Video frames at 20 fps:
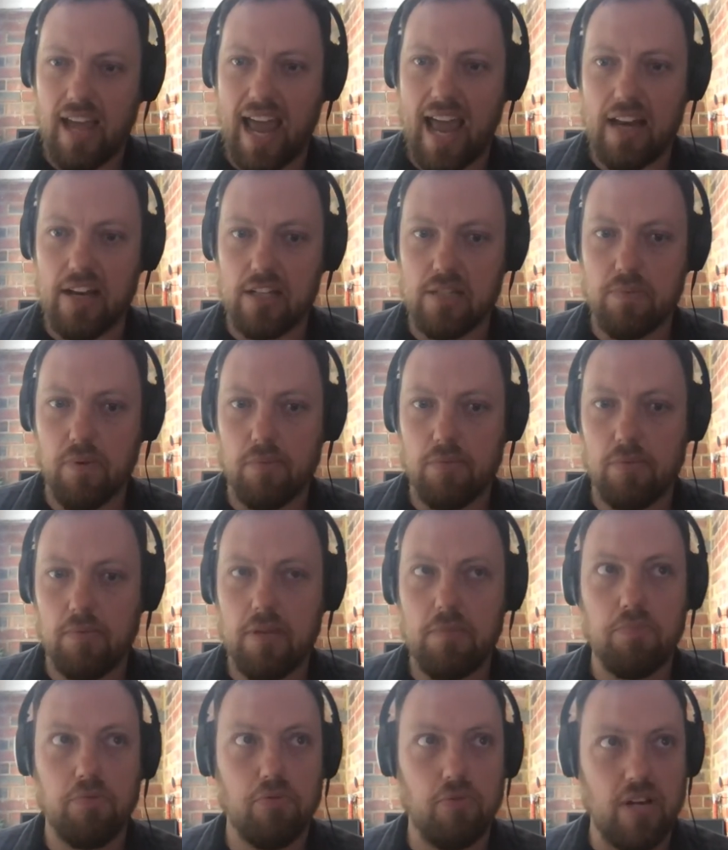And it's
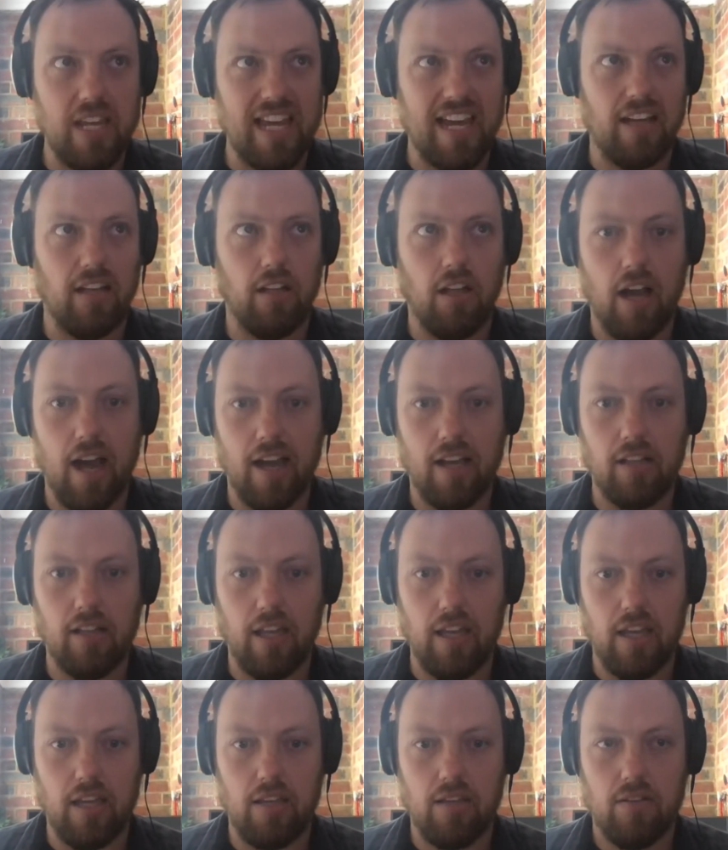probably pretty
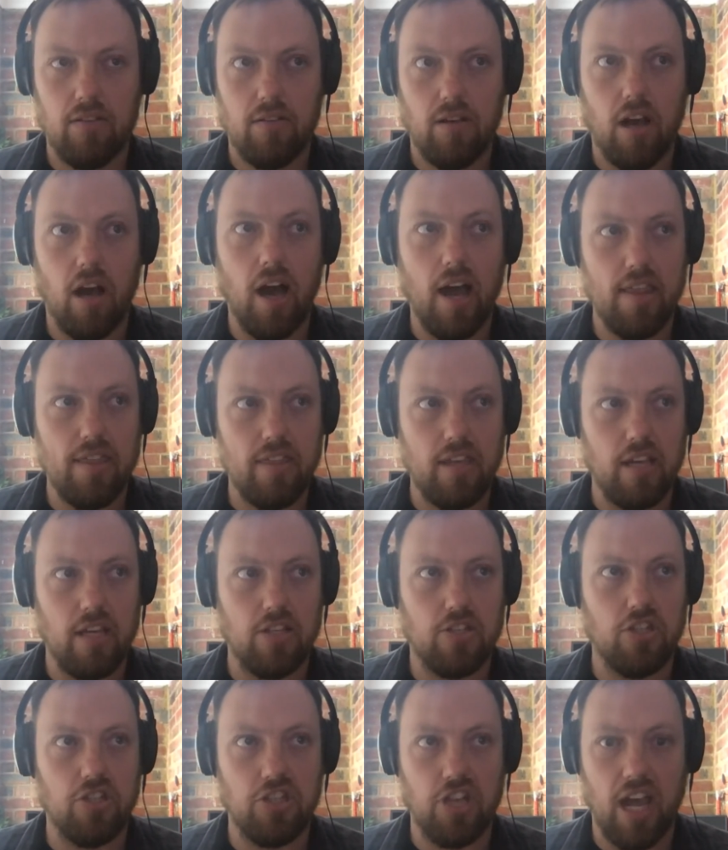unlikely, I
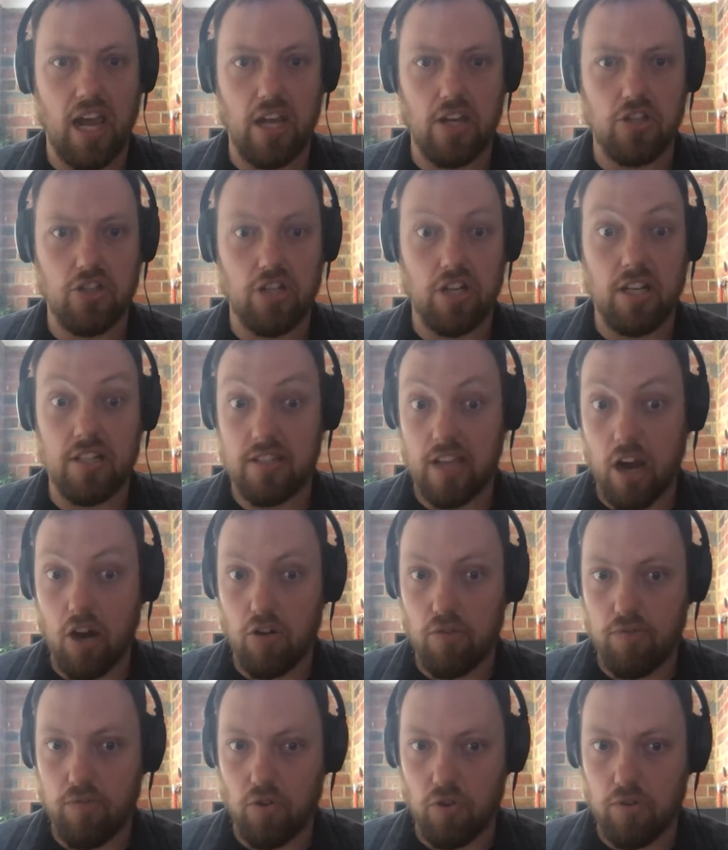think, to change in its
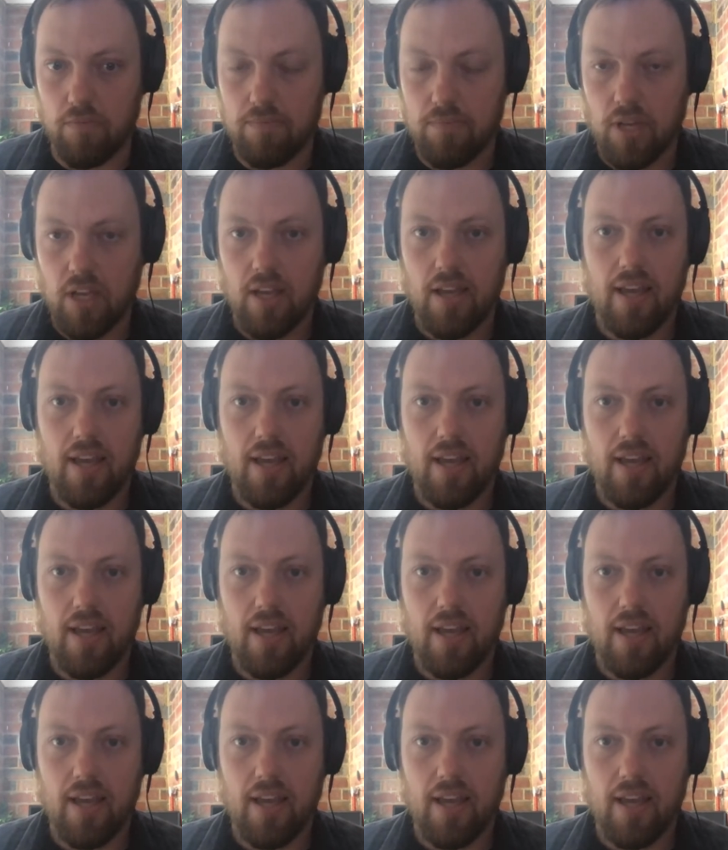current form.